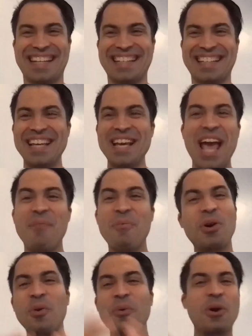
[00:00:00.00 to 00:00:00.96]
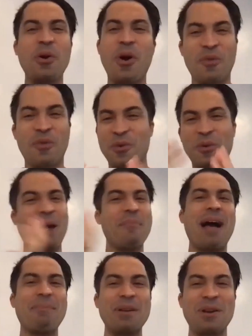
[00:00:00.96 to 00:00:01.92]
We'll go over. I'm
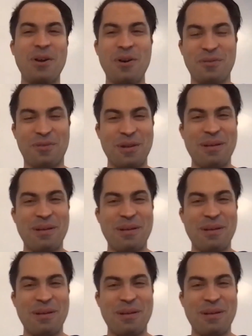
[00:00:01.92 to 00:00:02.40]
happy to go over.